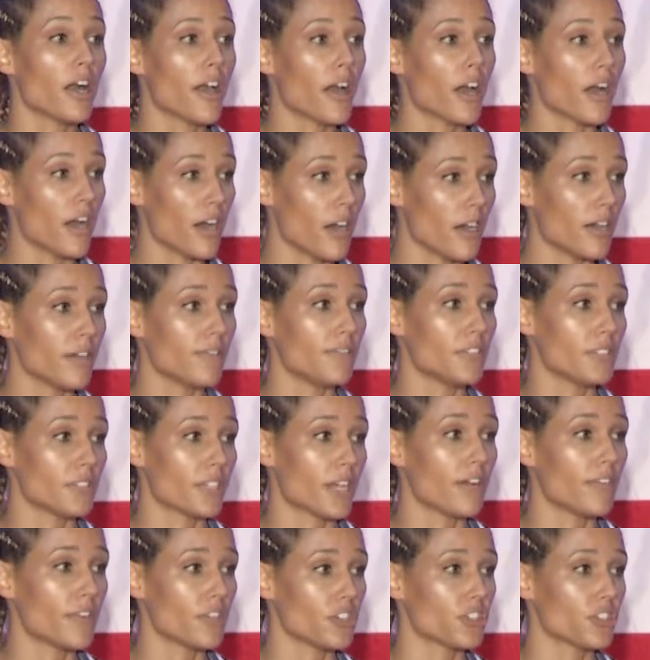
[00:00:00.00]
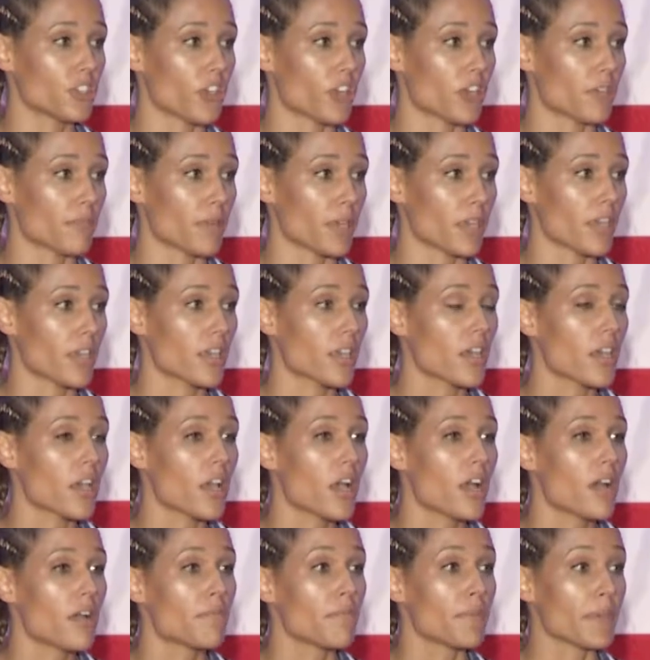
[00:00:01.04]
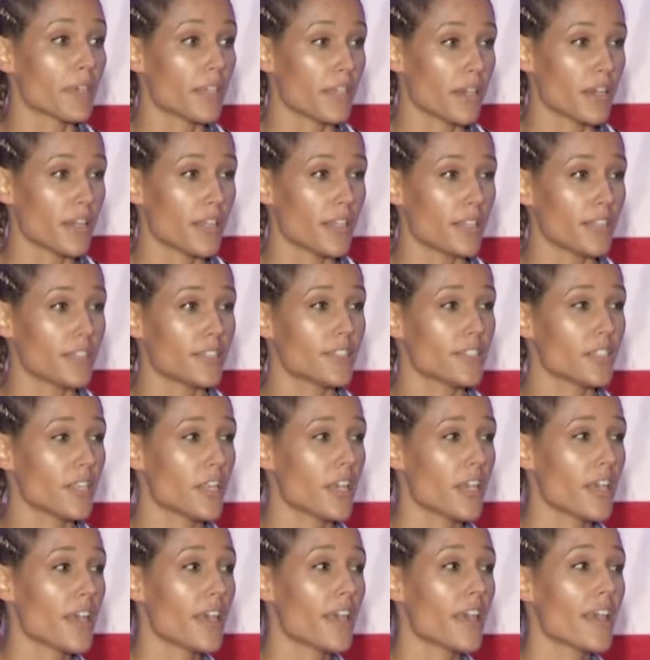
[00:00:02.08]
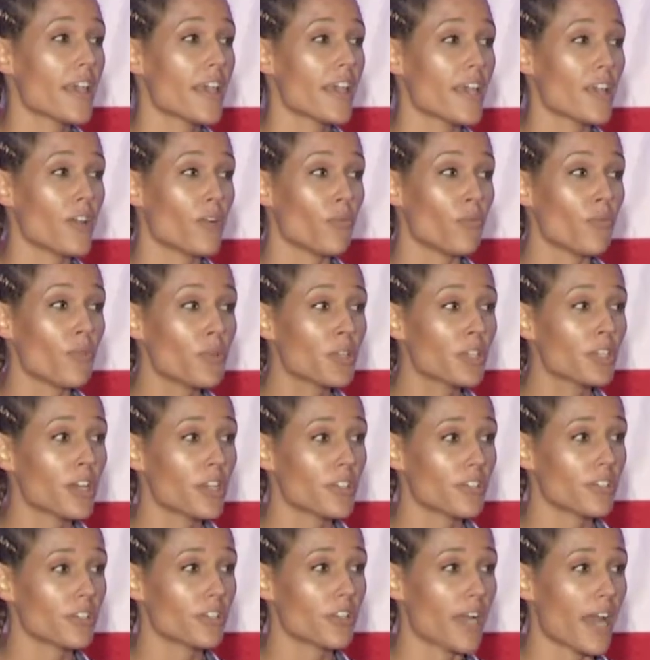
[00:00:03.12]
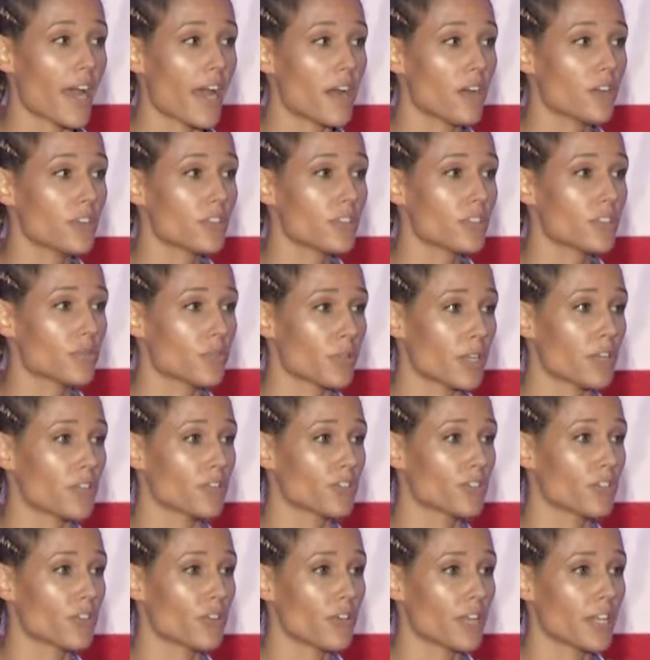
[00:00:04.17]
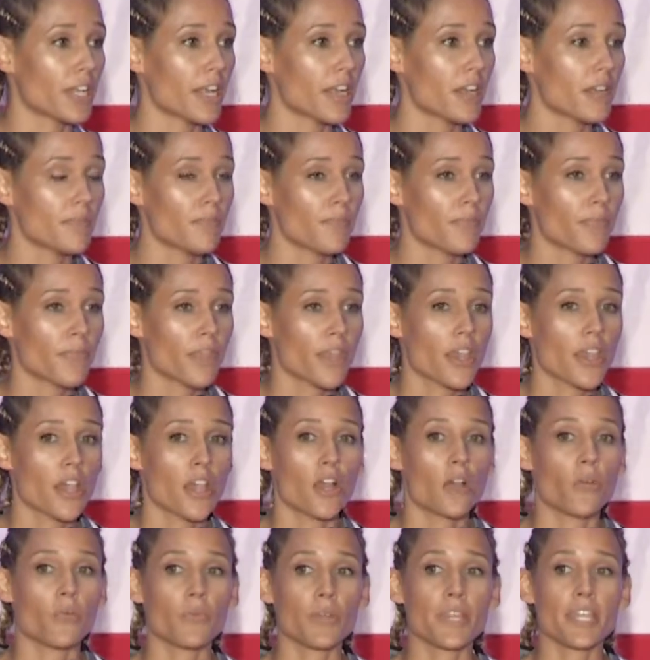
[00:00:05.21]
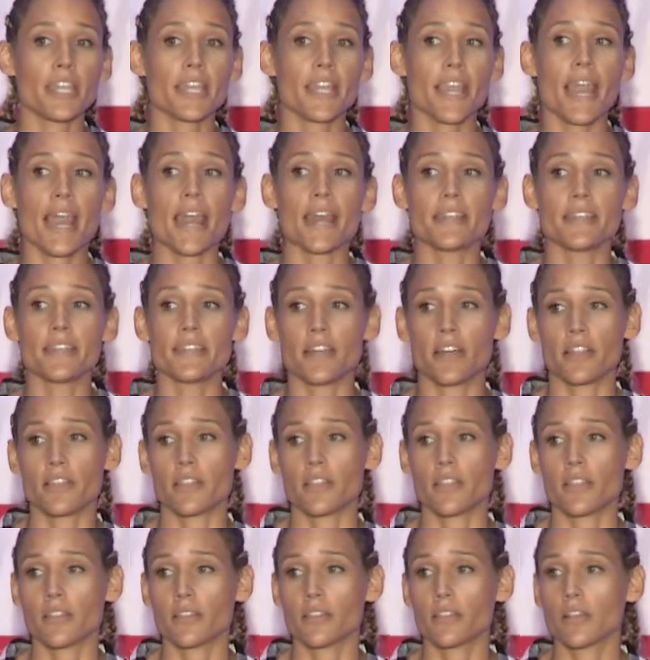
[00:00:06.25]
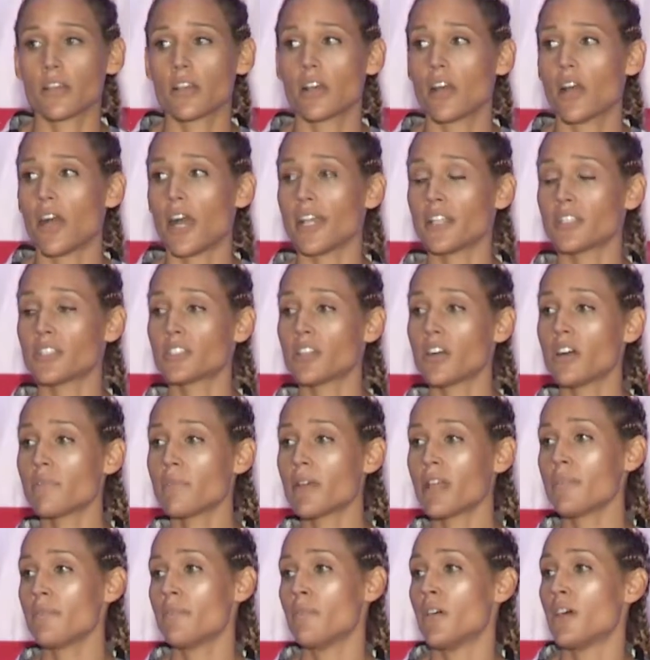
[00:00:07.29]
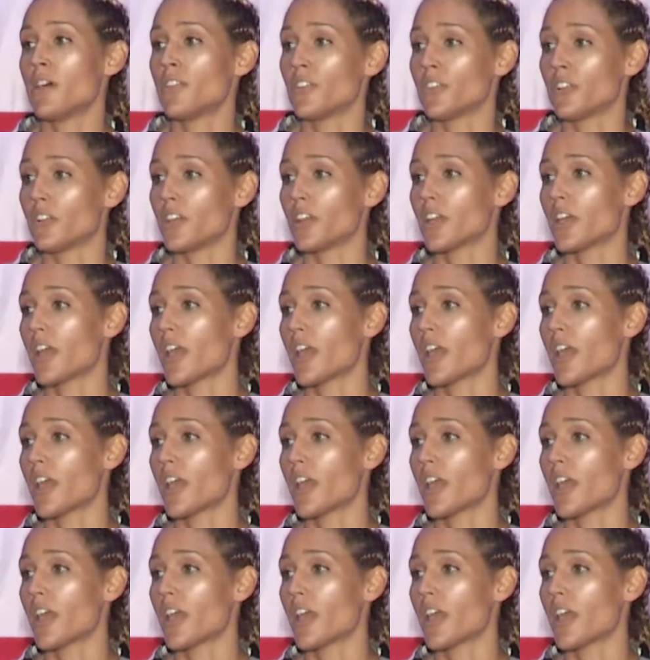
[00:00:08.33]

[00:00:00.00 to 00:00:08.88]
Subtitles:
of the Salvation Army. Because when we lost our house when I was growing up, we had nothing. I saw my mother